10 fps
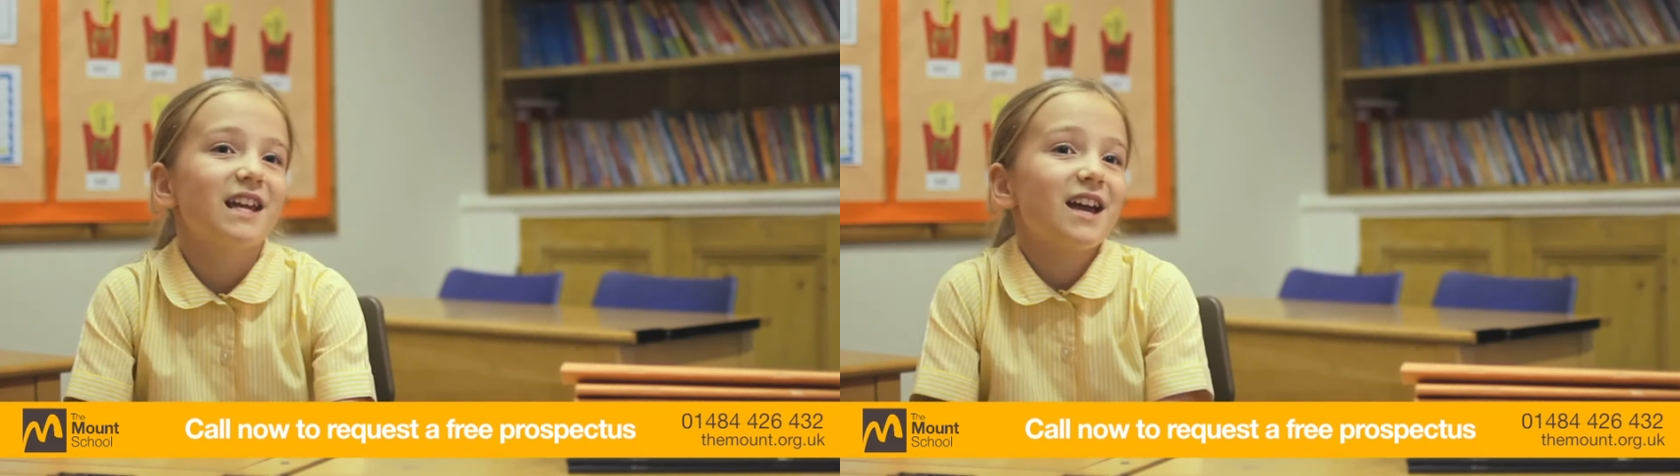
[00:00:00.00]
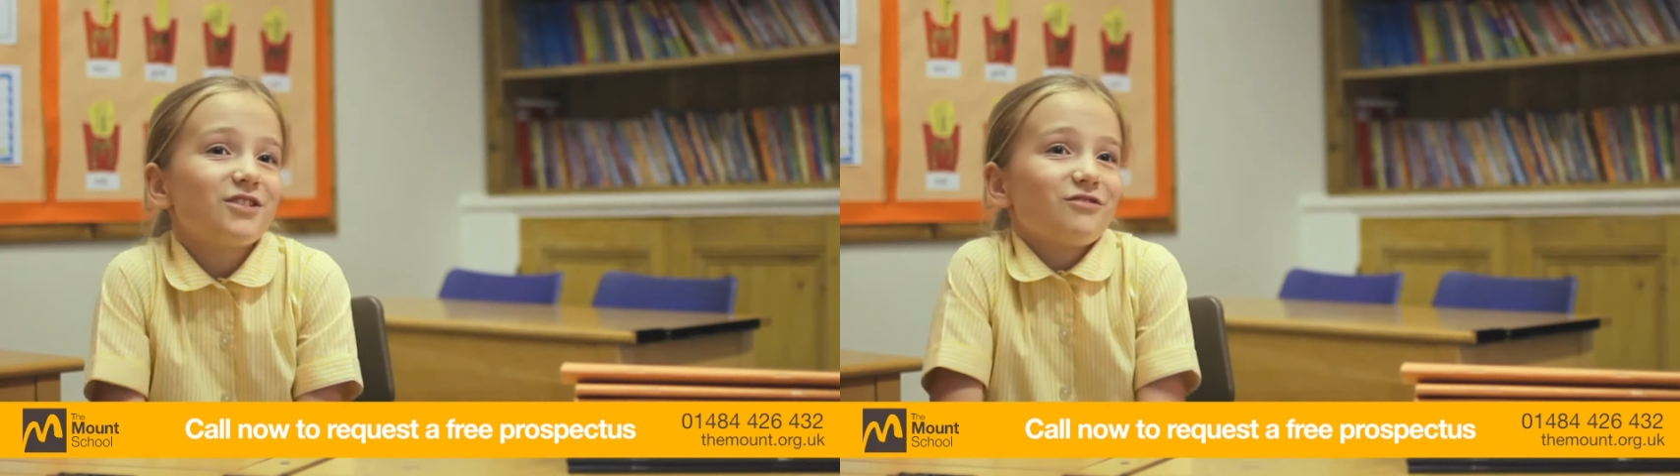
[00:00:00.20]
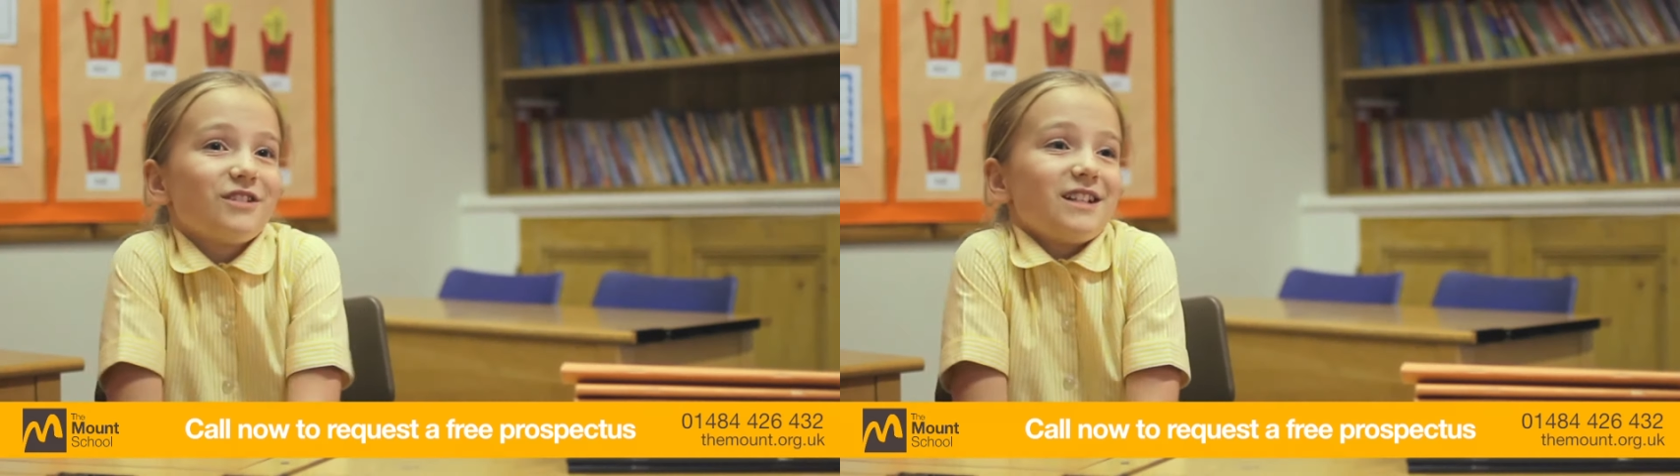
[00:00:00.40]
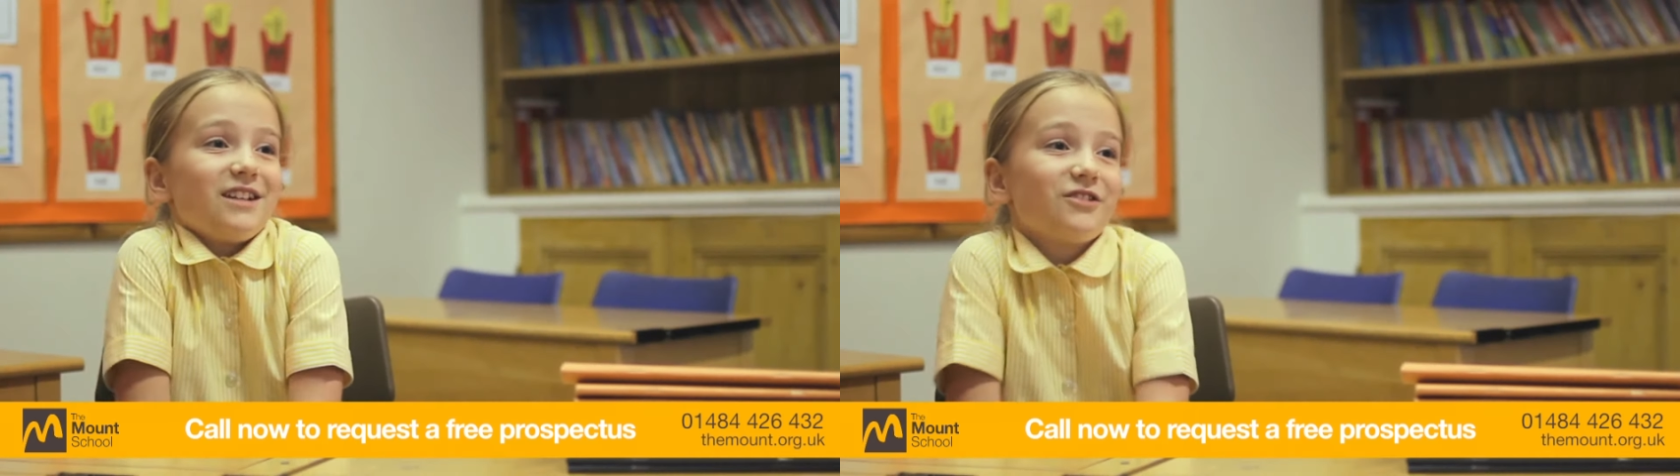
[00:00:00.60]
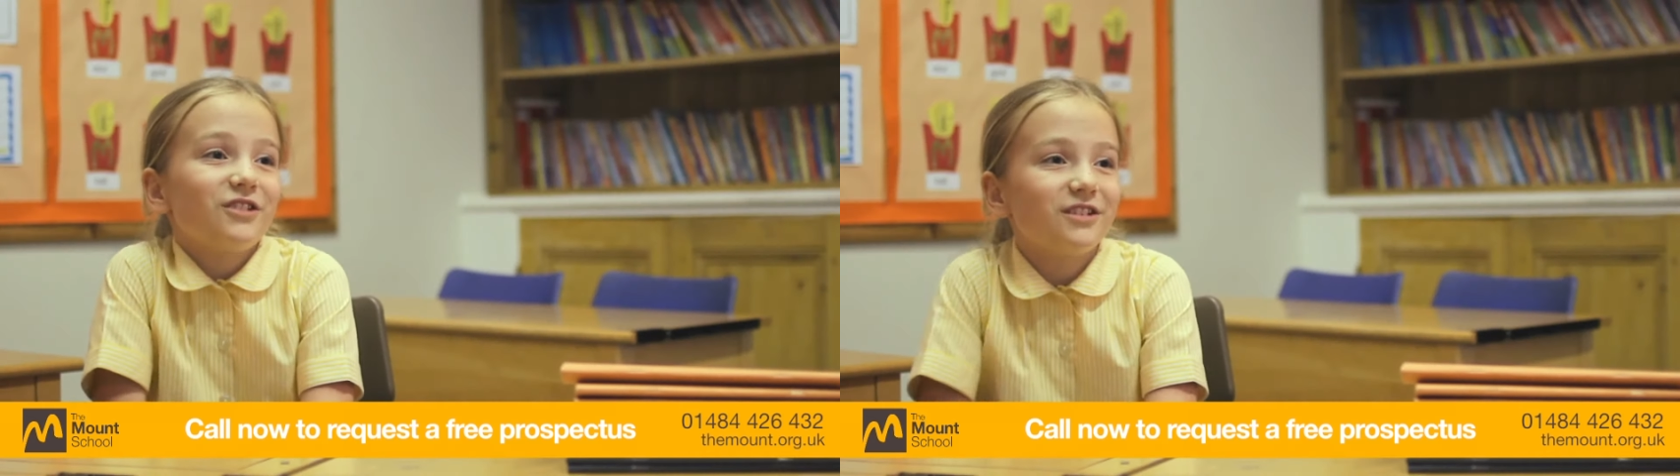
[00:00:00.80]
Yeah, it's a
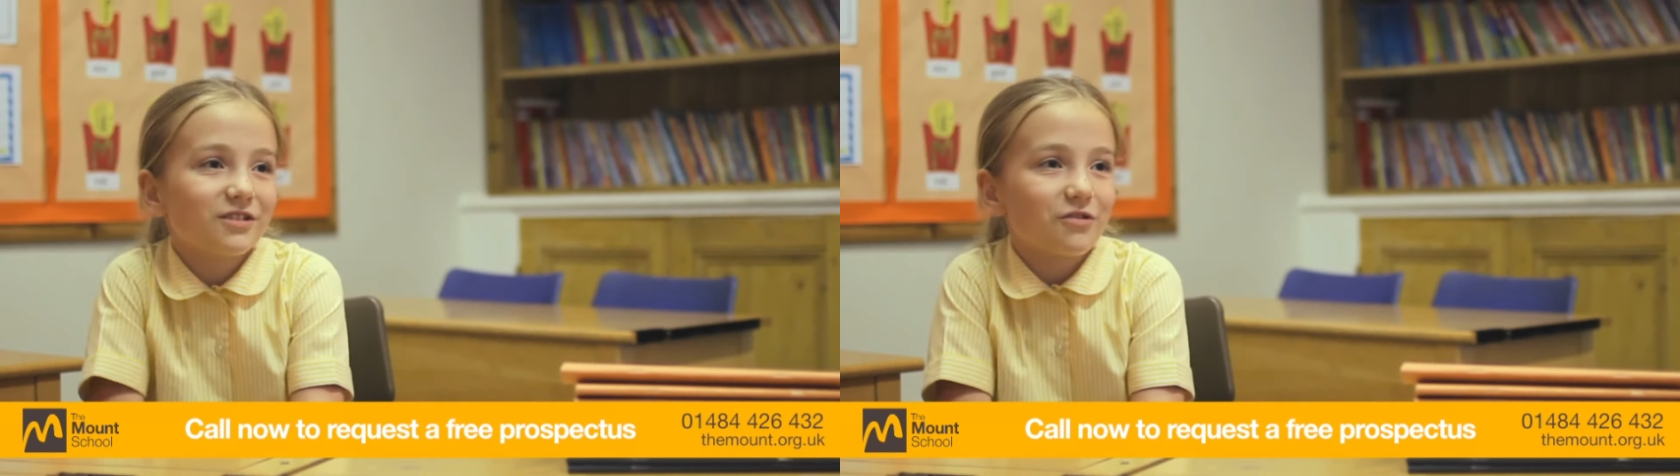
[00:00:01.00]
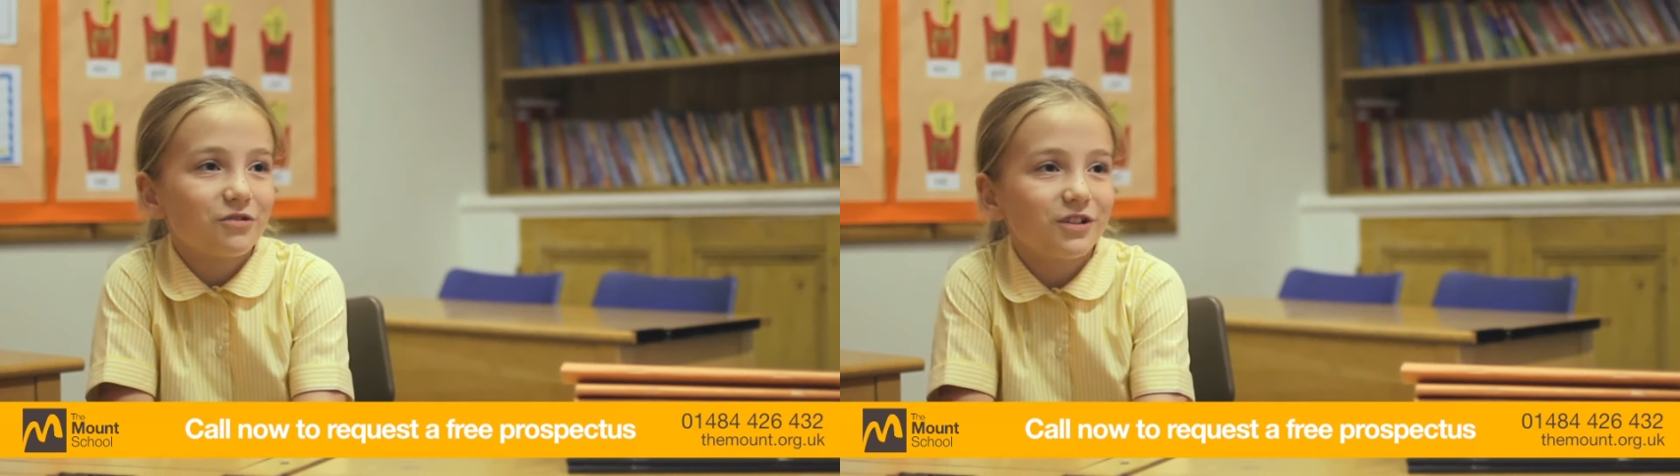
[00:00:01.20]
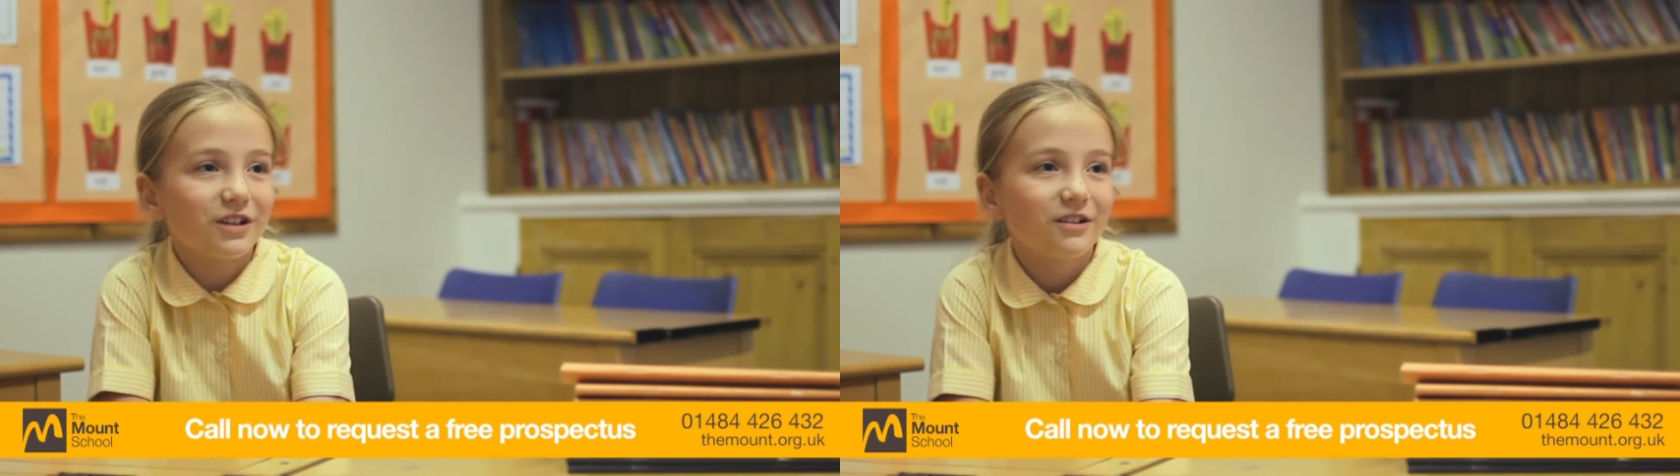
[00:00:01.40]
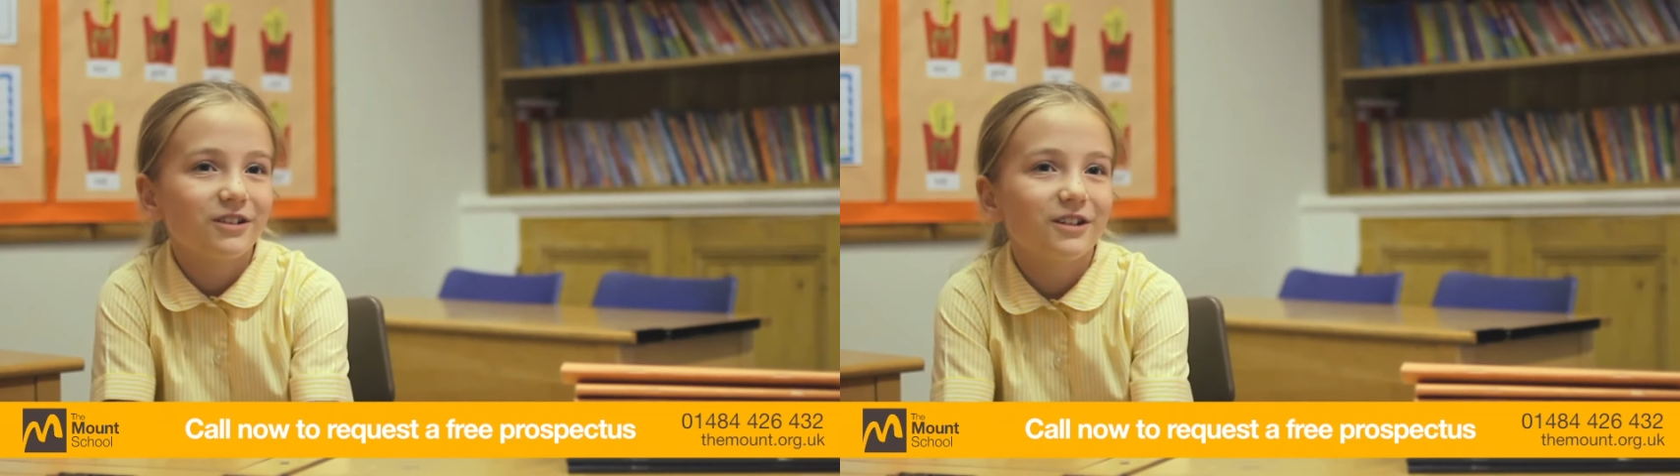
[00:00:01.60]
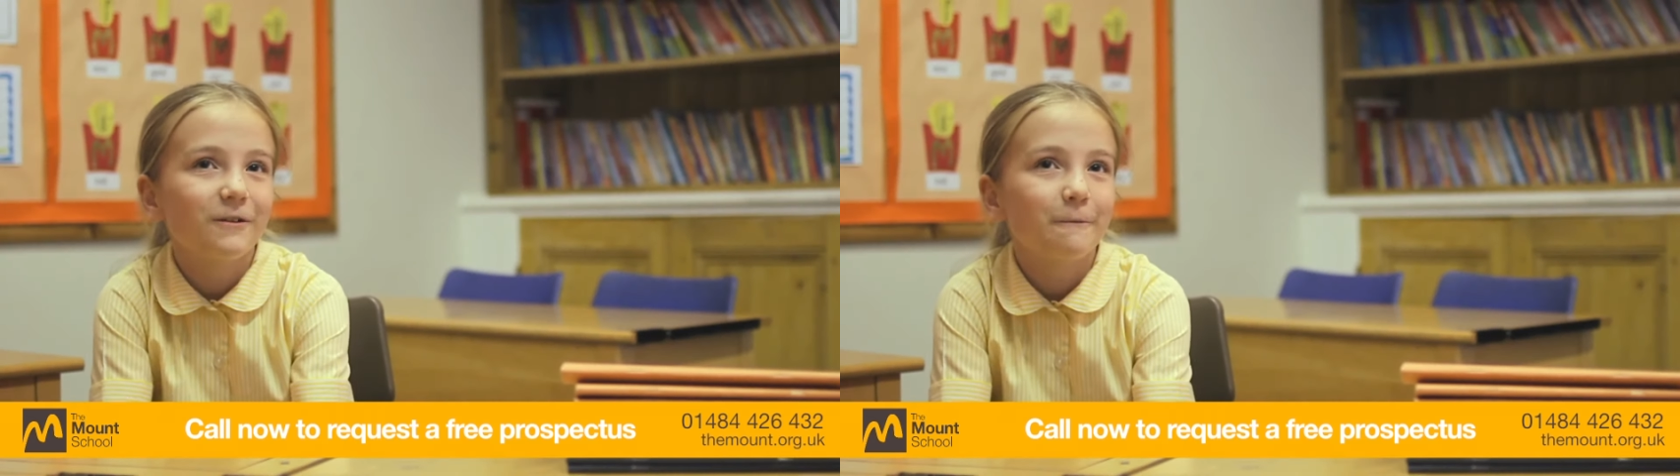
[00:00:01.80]
really good school to go to.